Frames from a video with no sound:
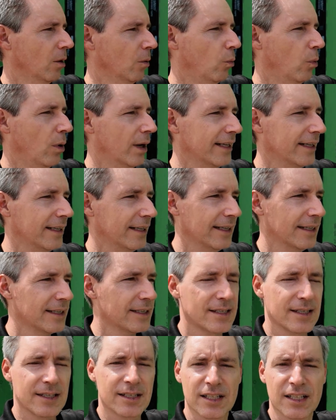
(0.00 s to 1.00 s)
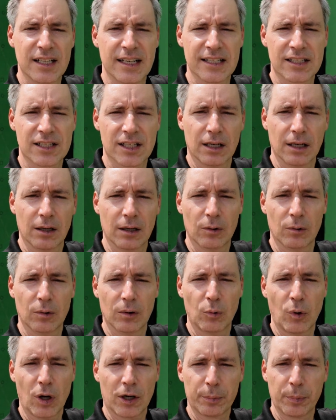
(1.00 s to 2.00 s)
What it is it's a
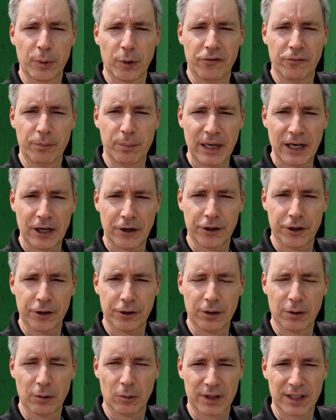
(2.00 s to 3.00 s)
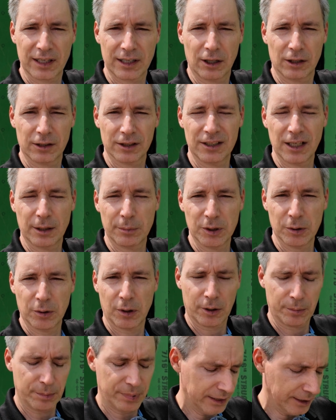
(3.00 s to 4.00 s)
waterproof barrier, what they call a
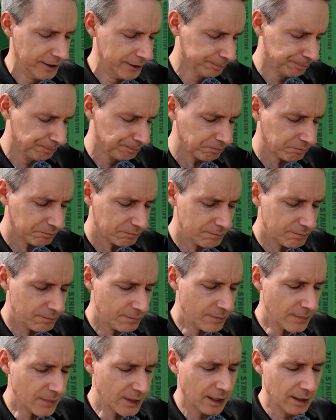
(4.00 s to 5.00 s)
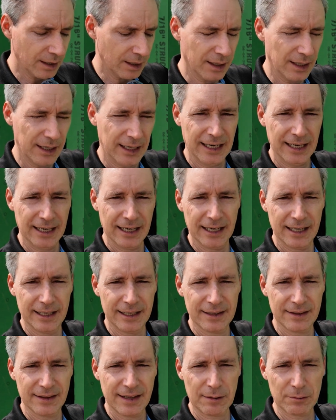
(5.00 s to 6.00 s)
WRB.
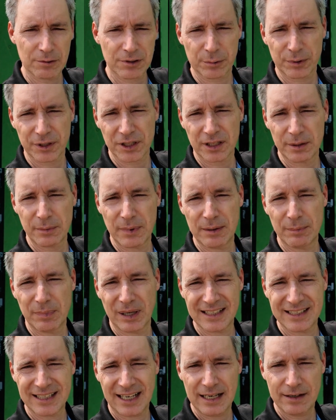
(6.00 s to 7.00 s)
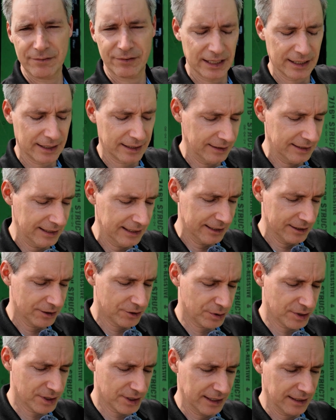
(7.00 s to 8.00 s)
And that was originally made by Tyvek. And the
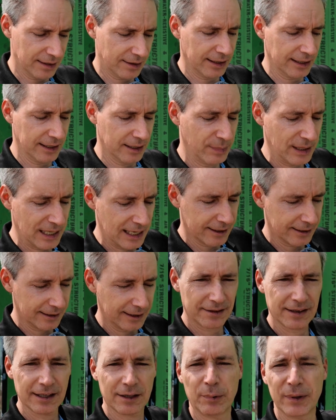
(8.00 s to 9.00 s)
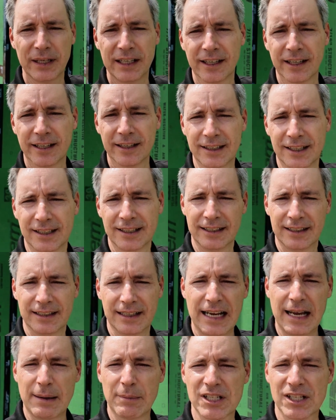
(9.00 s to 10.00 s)
interesting thing about it, I think we get
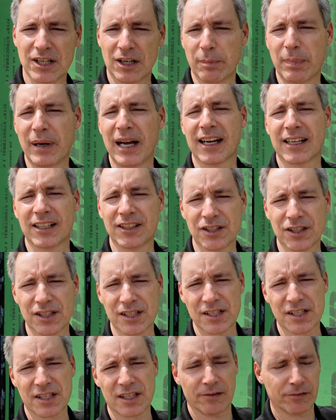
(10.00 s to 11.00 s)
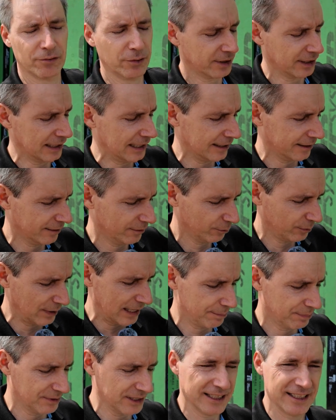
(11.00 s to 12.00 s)
Amazon packages and stuff with that
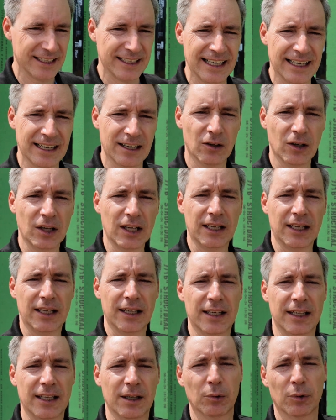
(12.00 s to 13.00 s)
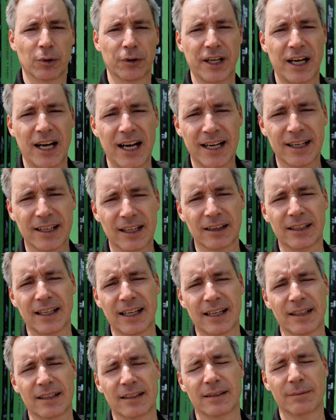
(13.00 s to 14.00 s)
wrapped in it now. It will not
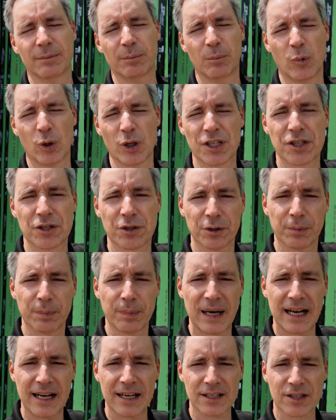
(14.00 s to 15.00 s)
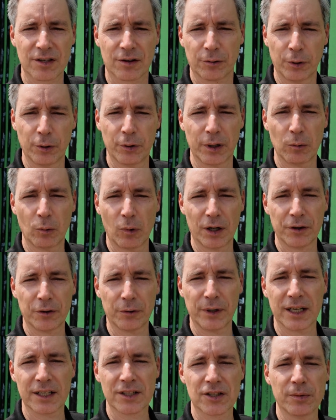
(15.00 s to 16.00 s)
let moisture pass through it one
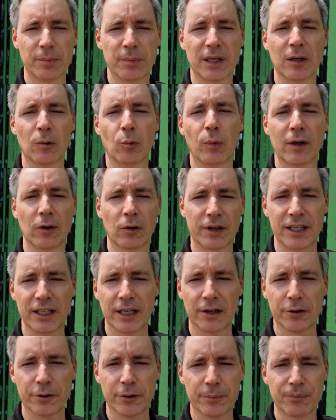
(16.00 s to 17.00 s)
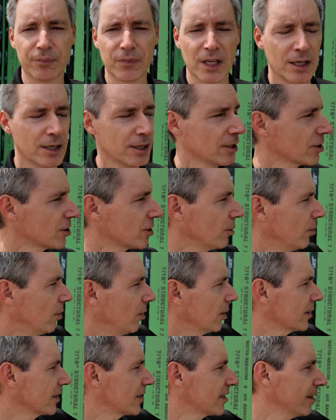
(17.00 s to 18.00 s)
direction, but it will the other. So
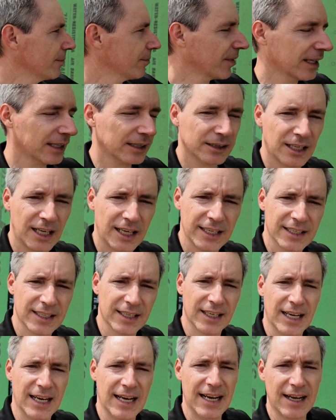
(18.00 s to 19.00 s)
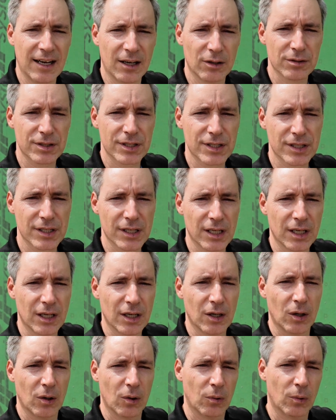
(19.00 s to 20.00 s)
on something like a house,
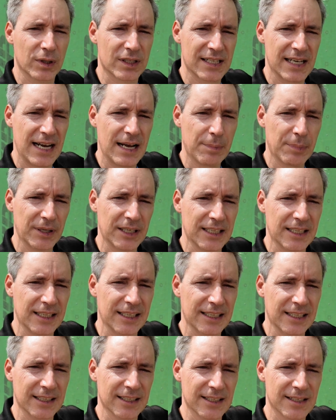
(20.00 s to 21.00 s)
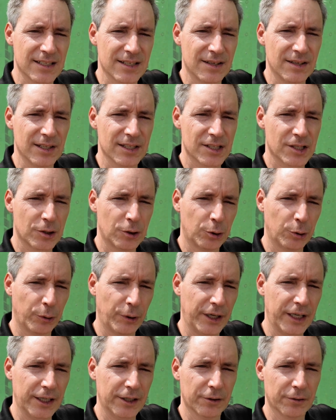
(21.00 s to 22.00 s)
what's happening is this
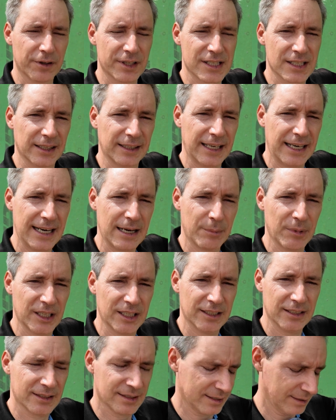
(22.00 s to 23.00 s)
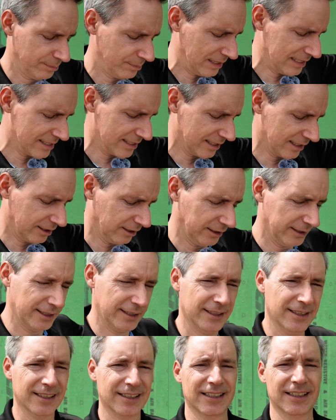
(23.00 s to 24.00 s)
green or this laminate,
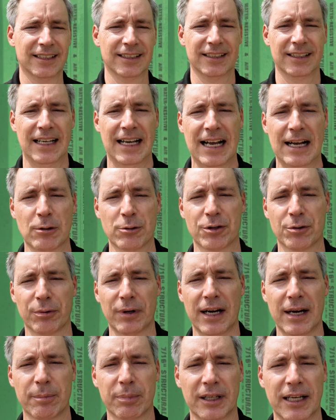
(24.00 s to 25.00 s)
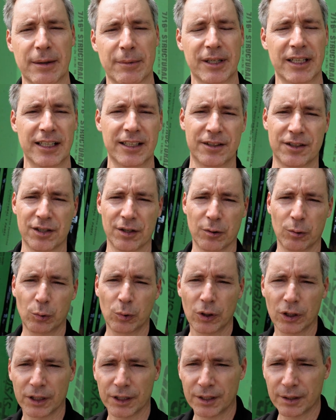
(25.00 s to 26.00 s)
basically house wrap laminated to the
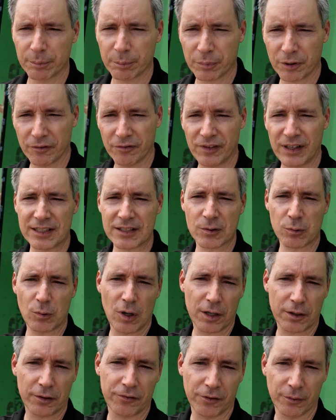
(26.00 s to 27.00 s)
wood, prevents water